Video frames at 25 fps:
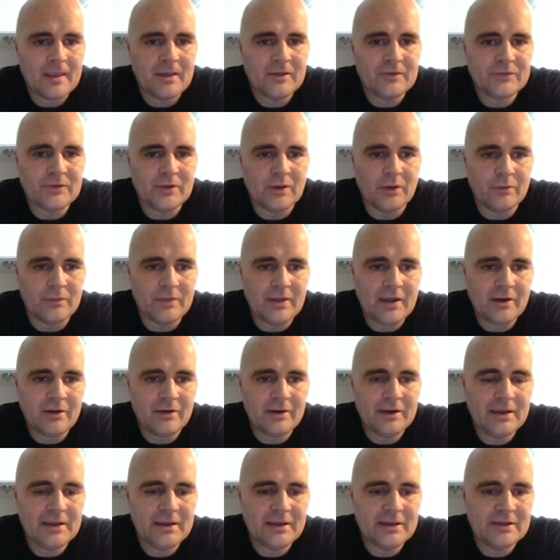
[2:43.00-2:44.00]
so
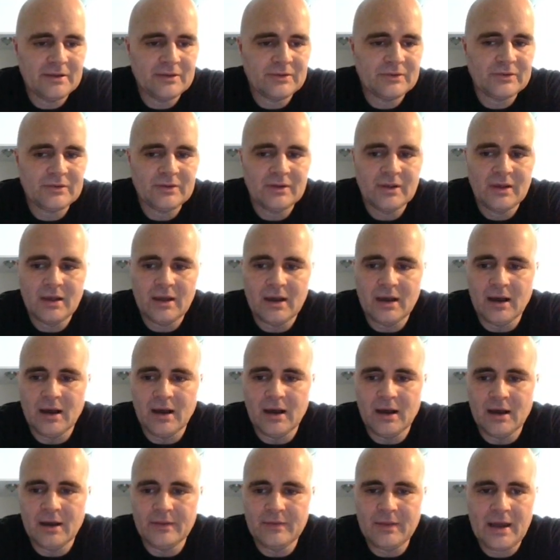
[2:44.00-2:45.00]
there it is.
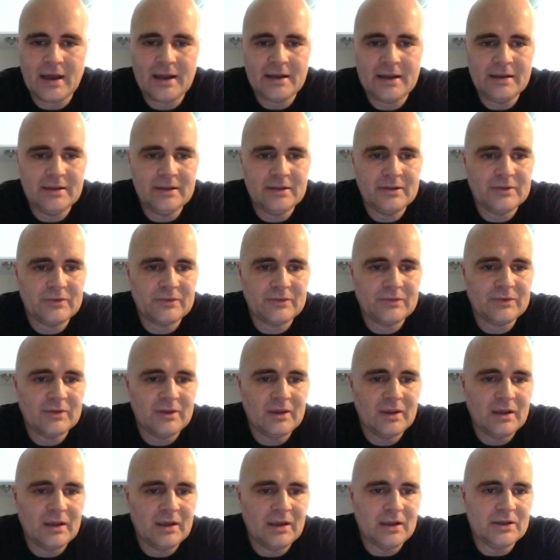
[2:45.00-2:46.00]
That is
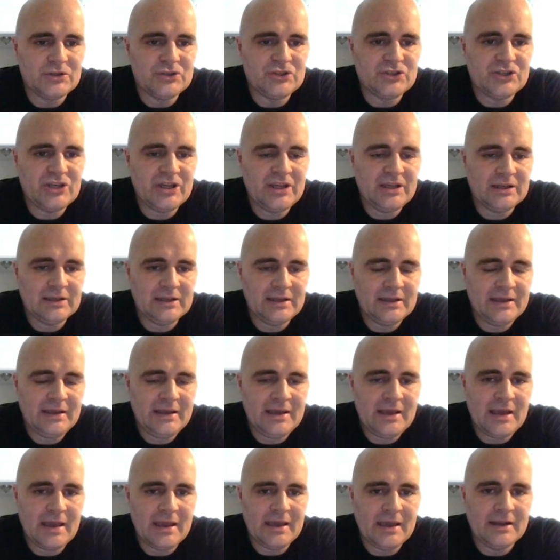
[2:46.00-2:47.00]
jing
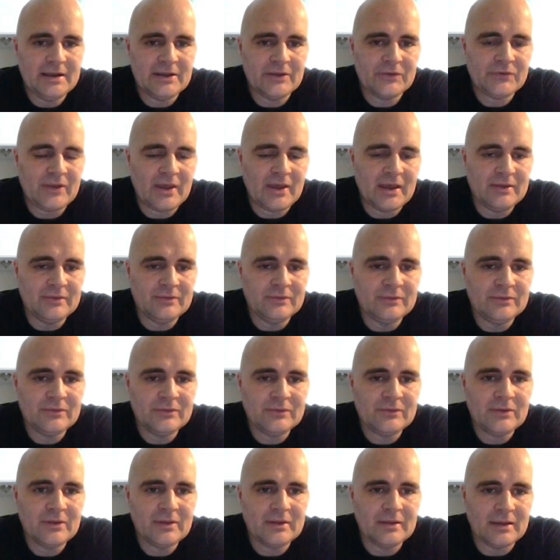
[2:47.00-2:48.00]
li in a
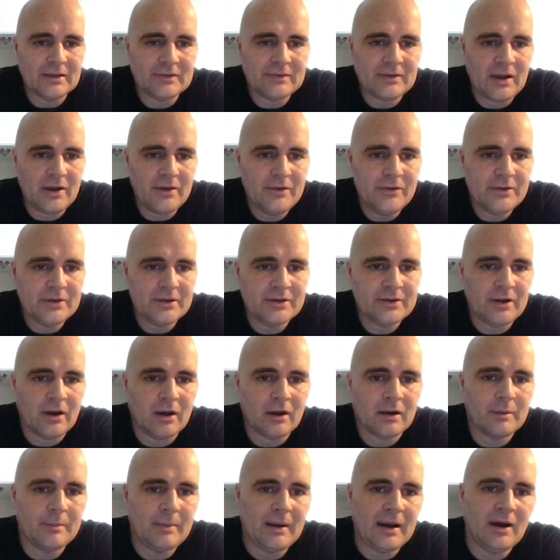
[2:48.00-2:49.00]
sentence. That's how you can
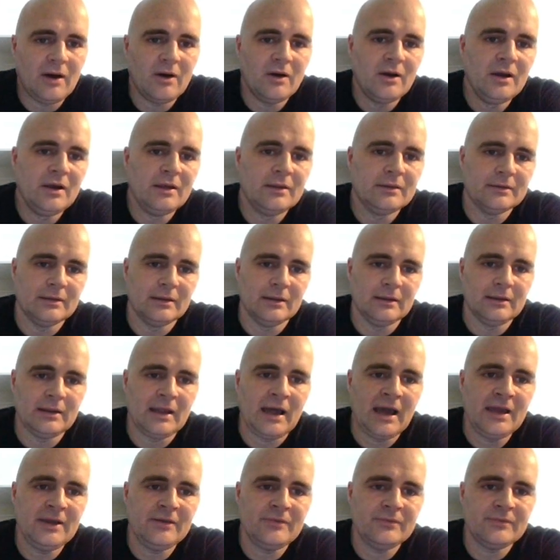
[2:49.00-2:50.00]
talk about the
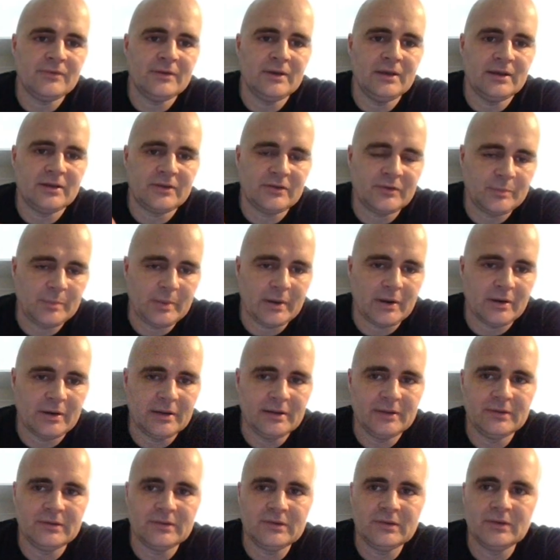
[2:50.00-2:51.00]
life
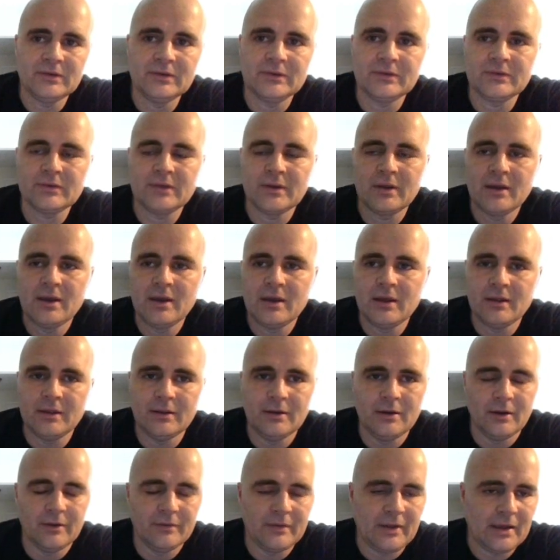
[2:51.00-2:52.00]
experiences,
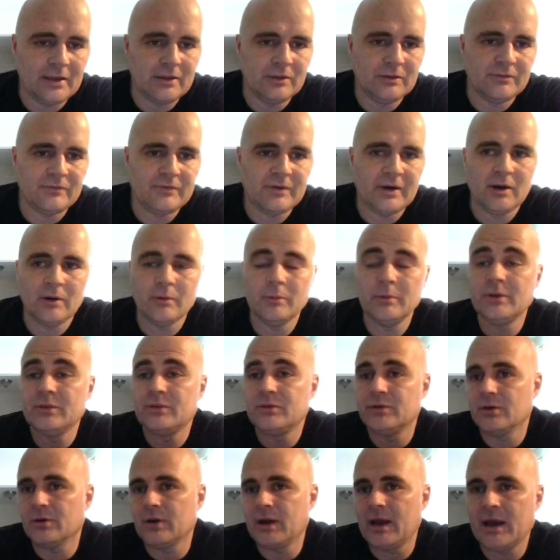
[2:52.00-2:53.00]
you know, that you felt
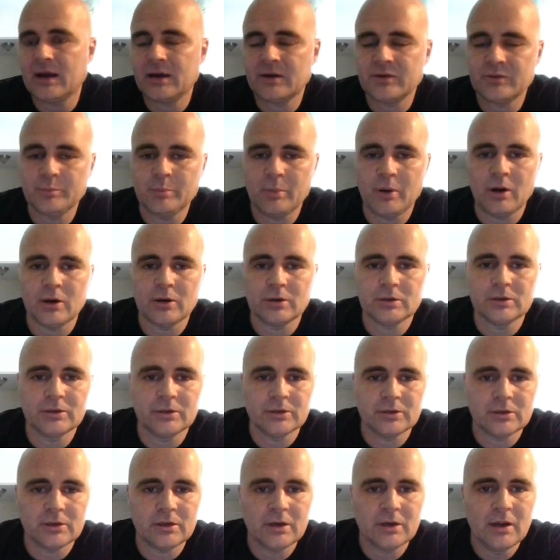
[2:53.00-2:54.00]
with your
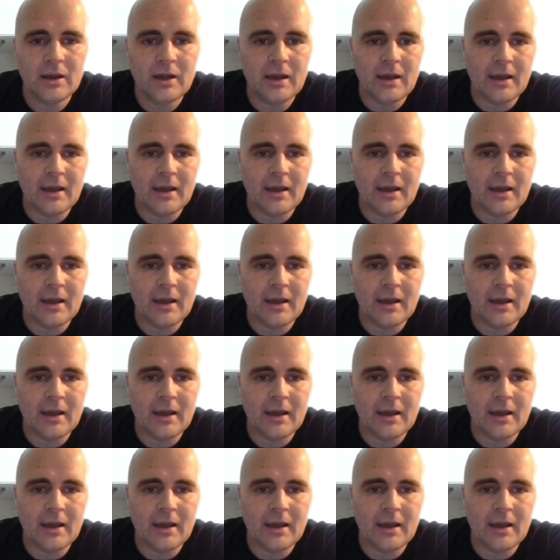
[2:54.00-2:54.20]
ex-partner.